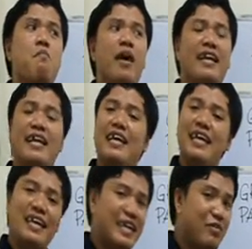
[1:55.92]

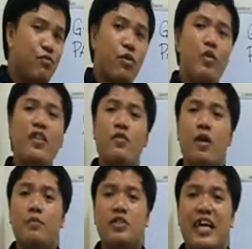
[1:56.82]
But for
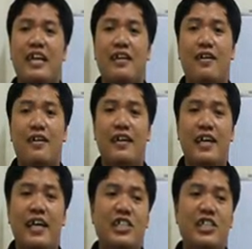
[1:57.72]
Winthrop Chandler,